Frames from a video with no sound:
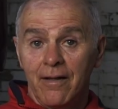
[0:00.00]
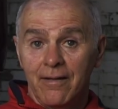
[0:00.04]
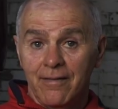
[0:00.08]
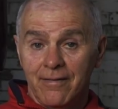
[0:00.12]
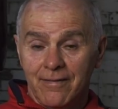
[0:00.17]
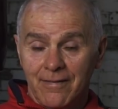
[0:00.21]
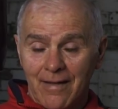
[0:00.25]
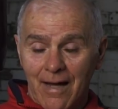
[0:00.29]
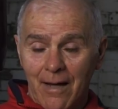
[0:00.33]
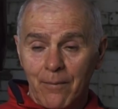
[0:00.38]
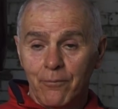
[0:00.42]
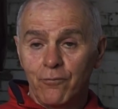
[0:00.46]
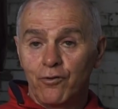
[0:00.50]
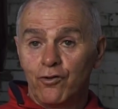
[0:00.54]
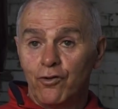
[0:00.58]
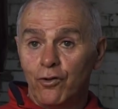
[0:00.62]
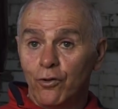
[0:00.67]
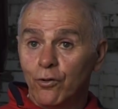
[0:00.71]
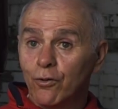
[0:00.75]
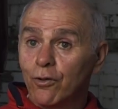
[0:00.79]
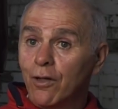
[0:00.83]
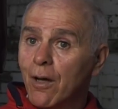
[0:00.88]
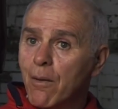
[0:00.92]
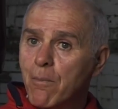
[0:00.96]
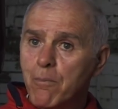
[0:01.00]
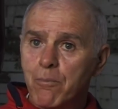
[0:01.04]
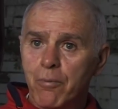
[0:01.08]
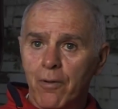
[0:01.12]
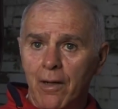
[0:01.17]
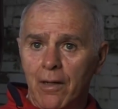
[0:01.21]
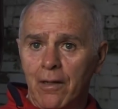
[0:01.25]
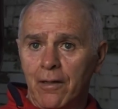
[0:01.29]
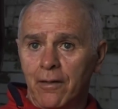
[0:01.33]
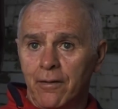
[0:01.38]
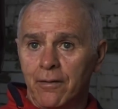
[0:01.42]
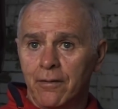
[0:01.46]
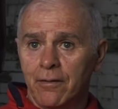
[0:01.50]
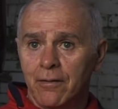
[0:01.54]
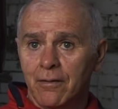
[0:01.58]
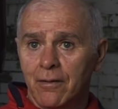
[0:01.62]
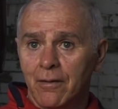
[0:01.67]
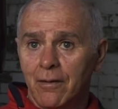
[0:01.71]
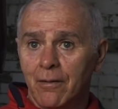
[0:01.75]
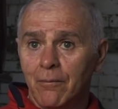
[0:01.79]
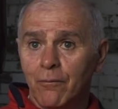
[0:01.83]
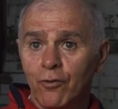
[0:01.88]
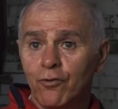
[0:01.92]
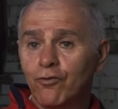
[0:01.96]
Zab Judah, brilliant.
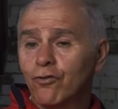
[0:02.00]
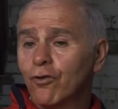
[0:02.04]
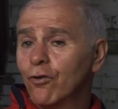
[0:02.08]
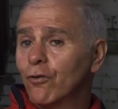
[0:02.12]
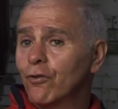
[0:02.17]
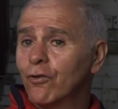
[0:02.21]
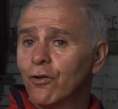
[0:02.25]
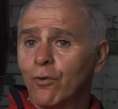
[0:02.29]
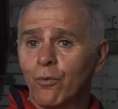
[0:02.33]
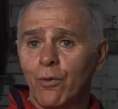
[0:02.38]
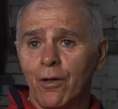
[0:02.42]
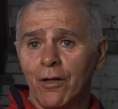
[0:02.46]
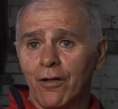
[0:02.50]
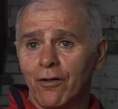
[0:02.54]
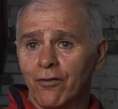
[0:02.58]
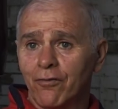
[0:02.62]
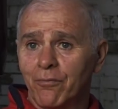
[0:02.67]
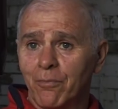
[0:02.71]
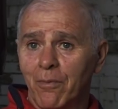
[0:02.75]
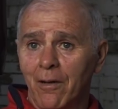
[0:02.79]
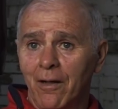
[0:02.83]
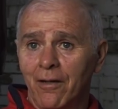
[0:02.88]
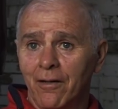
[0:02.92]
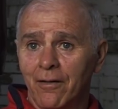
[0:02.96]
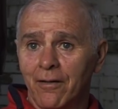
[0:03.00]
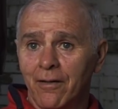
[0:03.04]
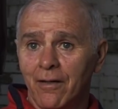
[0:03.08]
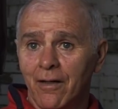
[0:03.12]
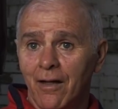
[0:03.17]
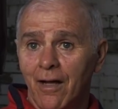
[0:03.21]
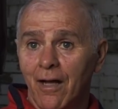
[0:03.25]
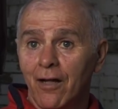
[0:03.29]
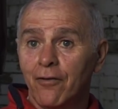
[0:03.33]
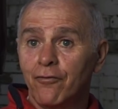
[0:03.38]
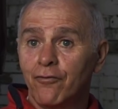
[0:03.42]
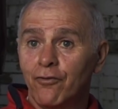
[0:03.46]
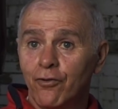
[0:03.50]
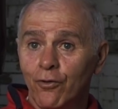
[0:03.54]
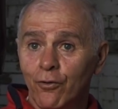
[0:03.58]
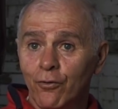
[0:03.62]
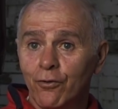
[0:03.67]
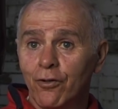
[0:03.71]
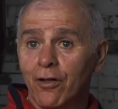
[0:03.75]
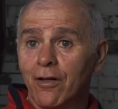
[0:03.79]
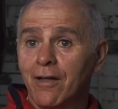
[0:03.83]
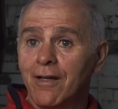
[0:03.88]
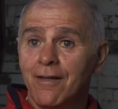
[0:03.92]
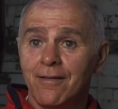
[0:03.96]
But Junior Witter's brilliant, and
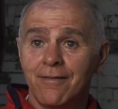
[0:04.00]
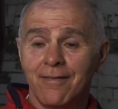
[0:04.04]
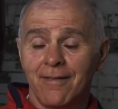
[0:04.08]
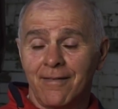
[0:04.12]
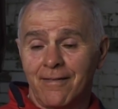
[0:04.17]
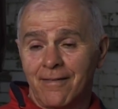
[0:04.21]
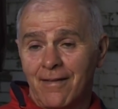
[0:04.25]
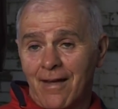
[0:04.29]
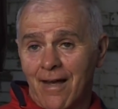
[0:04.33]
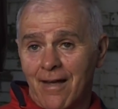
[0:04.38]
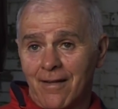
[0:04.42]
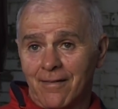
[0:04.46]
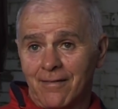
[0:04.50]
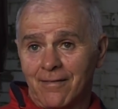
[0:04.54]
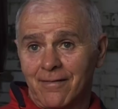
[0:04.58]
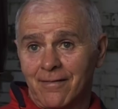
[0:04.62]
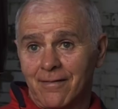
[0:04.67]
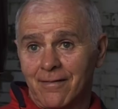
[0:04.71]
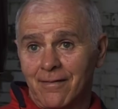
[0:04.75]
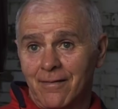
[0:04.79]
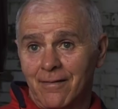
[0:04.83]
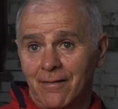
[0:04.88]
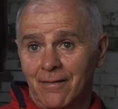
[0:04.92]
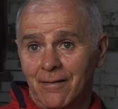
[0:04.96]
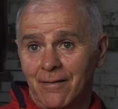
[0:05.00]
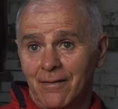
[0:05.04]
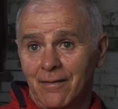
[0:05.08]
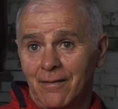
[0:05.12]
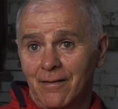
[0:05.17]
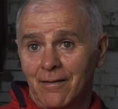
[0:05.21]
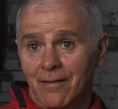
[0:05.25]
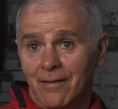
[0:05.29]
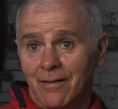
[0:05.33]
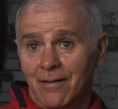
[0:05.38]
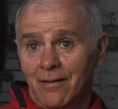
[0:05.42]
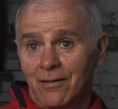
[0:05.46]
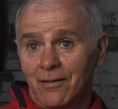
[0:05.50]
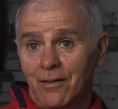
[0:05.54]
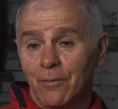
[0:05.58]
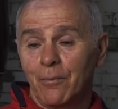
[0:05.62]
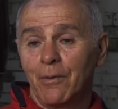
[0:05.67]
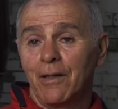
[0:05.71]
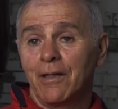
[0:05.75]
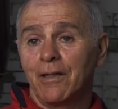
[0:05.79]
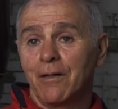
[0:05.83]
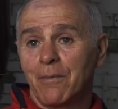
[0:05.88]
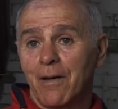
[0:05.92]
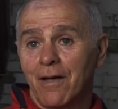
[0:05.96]
Junior needs a test to
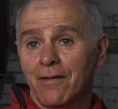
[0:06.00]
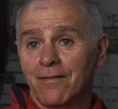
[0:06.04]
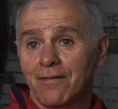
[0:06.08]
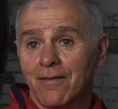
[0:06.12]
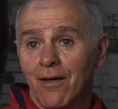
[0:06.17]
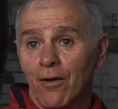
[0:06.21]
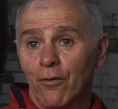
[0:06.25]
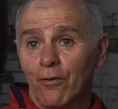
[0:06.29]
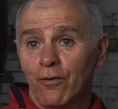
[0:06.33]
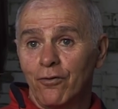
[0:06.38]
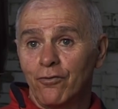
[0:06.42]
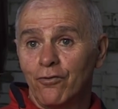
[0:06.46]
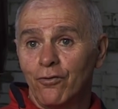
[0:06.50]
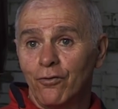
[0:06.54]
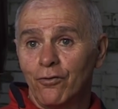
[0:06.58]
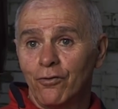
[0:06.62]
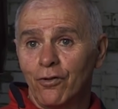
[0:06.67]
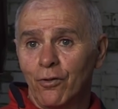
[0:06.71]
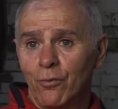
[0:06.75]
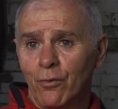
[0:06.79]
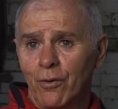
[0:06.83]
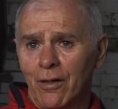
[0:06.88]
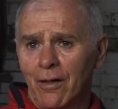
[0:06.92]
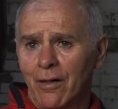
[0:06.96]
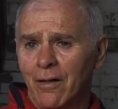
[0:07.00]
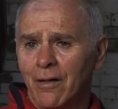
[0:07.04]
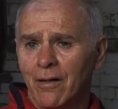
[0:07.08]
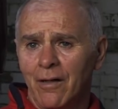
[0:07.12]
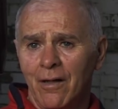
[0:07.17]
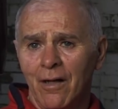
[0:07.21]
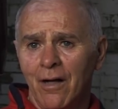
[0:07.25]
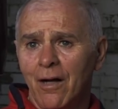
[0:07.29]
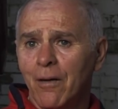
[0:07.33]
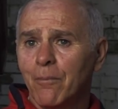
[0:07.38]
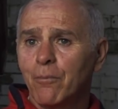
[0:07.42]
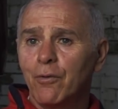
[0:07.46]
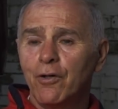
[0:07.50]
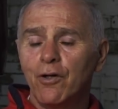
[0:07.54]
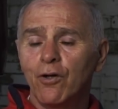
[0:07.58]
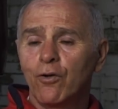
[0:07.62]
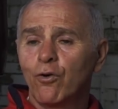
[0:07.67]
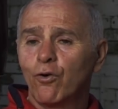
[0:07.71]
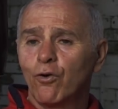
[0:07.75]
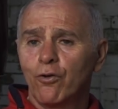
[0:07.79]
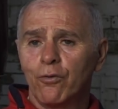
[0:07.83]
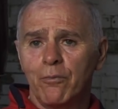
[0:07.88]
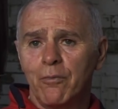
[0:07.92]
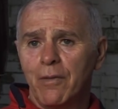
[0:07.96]
bring the best out of Junior Witter. But you
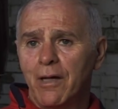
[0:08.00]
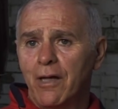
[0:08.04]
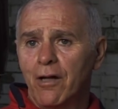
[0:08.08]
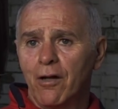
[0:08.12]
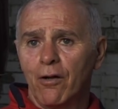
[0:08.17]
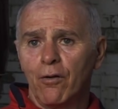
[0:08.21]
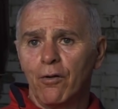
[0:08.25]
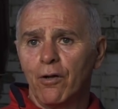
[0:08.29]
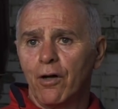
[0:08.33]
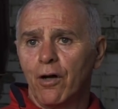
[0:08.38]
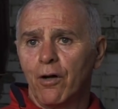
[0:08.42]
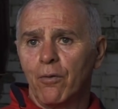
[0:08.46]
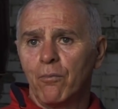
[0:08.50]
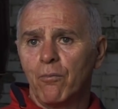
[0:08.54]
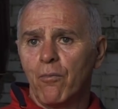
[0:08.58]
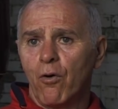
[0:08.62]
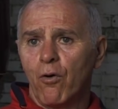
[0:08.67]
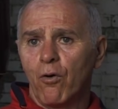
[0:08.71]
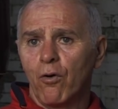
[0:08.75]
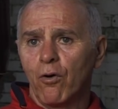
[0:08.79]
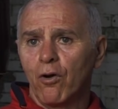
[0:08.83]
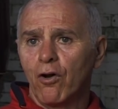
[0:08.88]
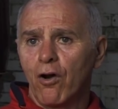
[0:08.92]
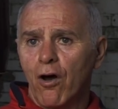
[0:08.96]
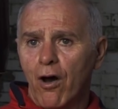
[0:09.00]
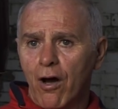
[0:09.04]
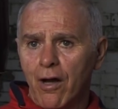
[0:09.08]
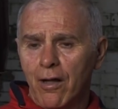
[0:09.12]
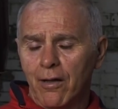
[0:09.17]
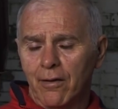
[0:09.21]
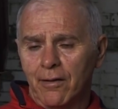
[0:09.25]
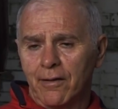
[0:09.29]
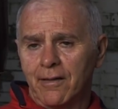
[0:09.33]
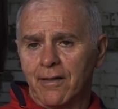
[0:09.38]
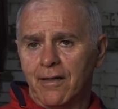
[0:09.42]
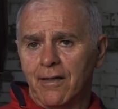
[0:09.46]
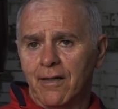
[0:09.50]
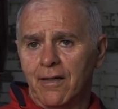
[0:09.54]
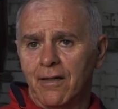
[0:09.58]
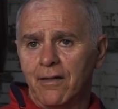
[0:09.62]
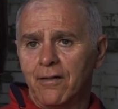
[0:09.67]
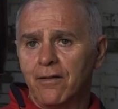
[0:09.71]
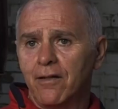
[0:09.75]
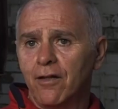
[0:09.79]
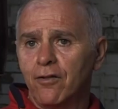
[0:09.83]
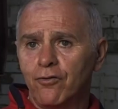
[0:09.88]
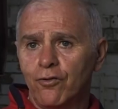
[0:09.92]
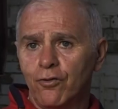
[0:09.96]
couldn't meet a more loyal
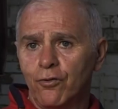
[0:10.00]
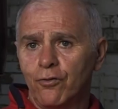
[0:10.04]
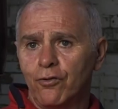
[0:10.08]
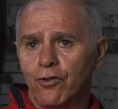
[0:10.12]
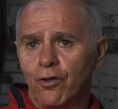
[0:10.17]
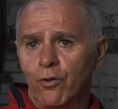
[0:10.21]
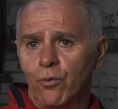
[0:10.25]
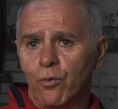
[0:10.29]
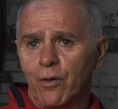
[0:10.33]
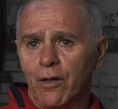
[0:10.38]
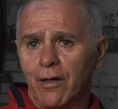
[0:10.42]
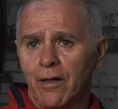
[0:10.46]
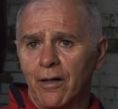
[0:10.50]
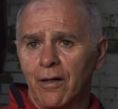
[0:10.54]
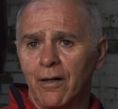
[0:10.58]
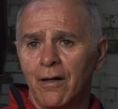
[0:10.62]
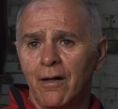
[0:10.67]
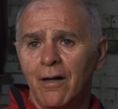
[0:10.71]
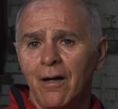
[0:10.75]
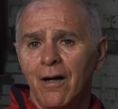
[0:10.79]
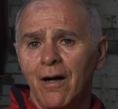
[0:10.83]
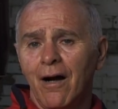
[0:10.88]
kid than Junior Witter.